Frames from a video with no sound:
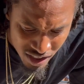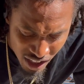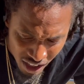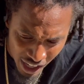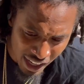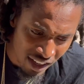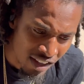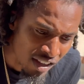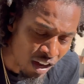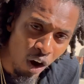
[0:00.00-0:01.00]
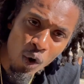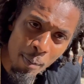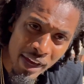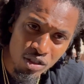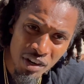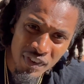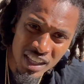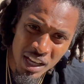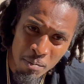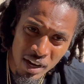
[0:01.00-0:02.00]
They're like, oh, I pay
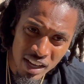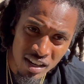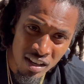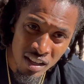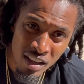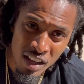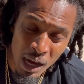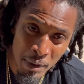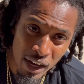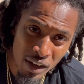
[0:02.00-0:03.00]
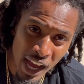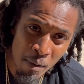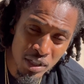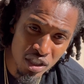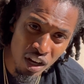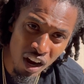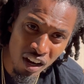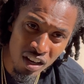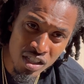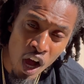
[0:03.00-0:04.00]
$350 a month. I'm like, okay, how much does your car
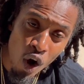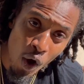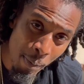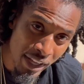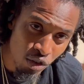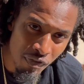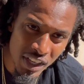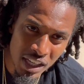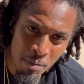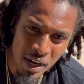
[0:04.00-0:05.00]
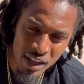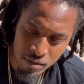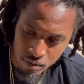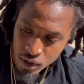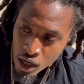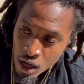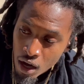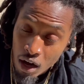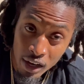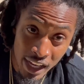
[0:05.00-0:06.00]
cost? Oh, I pay $350 a month.
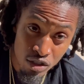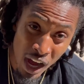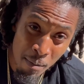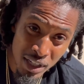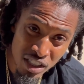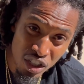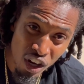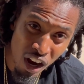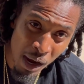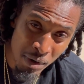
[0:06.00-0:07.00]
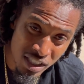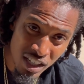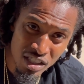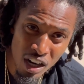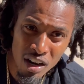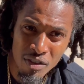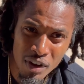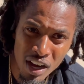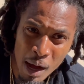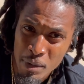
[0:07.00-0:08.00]
Okay, so how much is your car? How much did it start
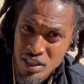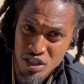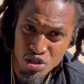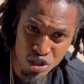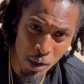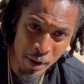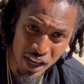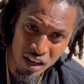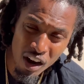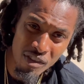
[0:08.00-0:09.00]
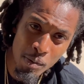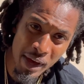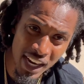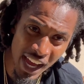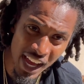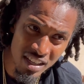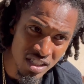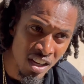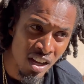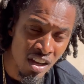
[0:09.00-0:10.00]
off? How much did you start paying your car if you pay the cash?
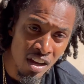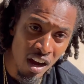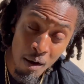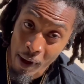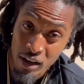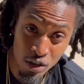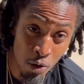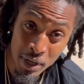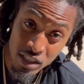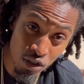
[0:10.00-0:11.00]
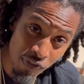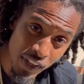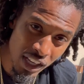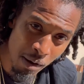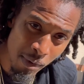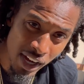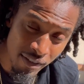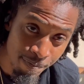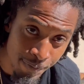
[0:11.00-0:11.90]
I don't know, but it's $350 a month.